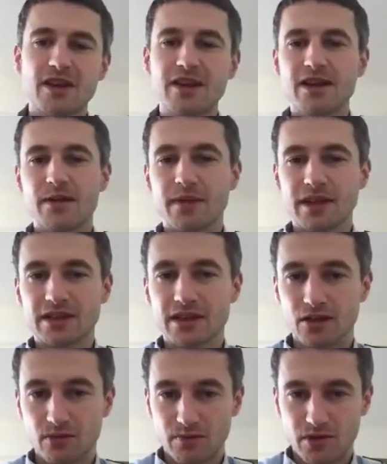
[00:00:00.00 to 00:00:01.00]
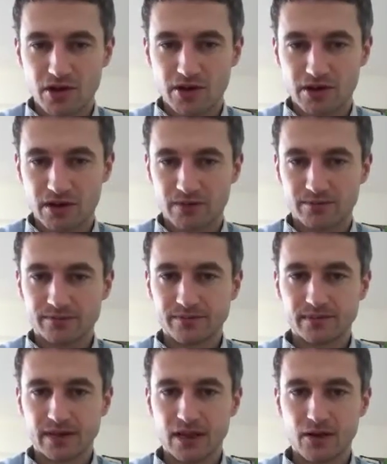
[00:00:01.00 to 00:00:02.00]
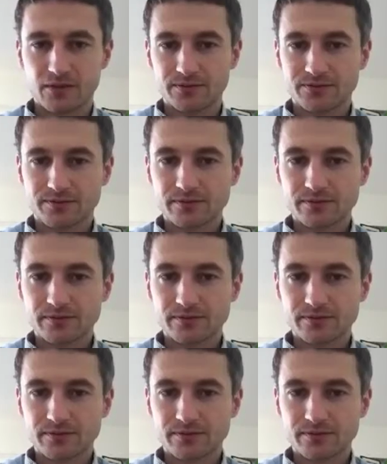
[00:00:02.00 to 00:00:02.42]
oh yeah, that's to do with marketing. Now,